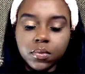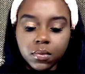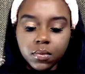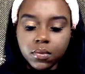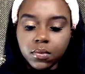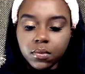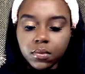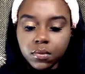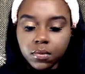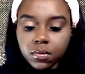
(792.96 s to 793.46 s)
This
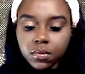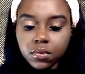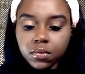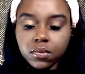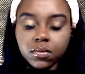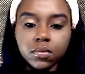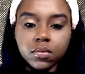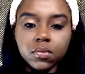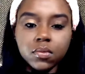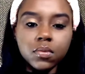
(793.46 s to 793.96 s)
costs
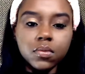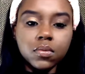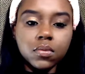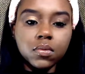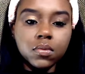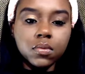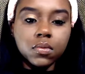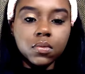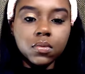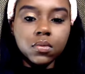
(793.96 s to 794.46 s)
$10. It's a
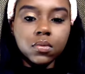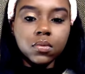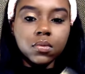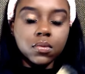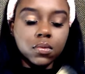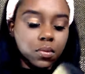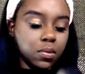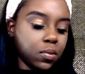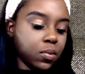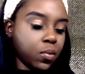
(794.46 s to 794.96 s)
$10
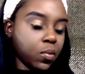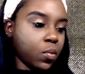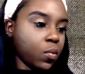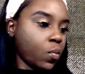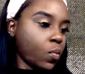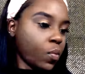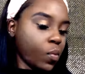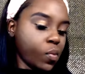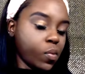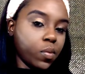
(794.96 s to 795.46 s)
highlighter.
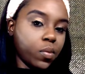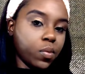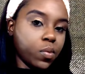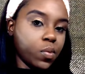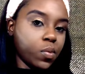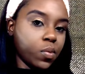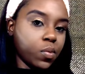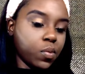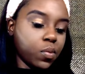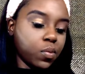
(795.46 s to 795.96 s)

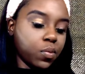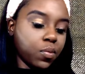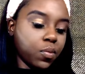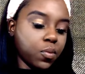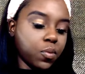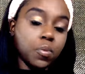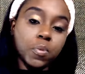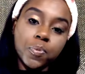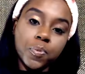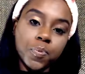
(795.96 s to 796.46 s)

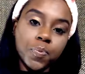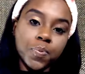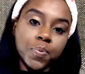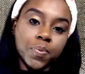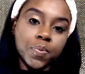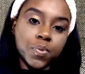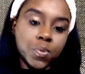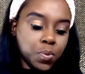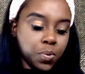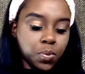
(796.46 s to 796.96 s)
Then
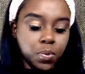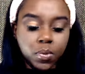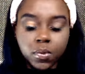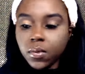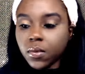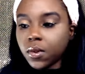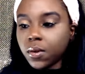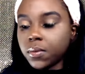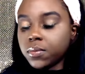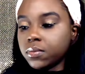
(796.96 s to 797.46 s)
I have the
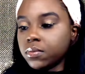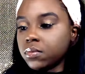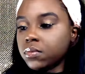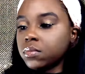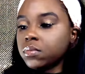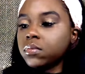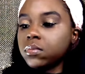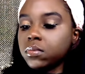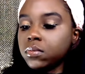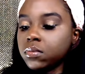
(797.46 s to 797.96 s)
highlighting
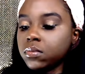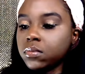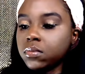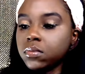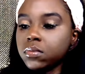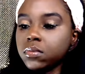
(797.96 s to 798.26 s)
brush.